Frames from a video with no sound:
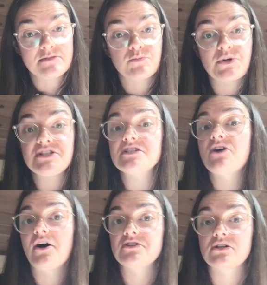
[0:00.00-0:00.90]
printed
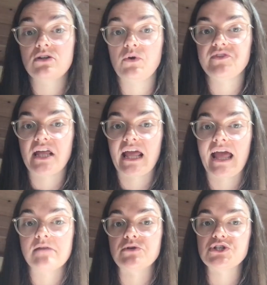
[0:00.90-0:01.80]
onto clothing
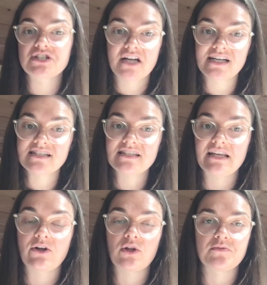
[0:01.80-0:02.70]
and merchandise
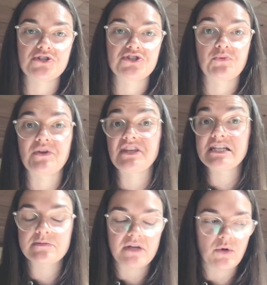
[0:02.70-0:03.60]
in collaboration with
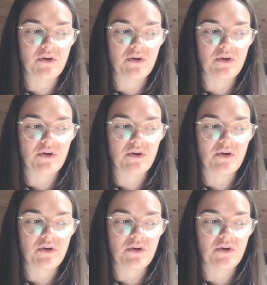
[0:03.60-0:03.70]
Teespring.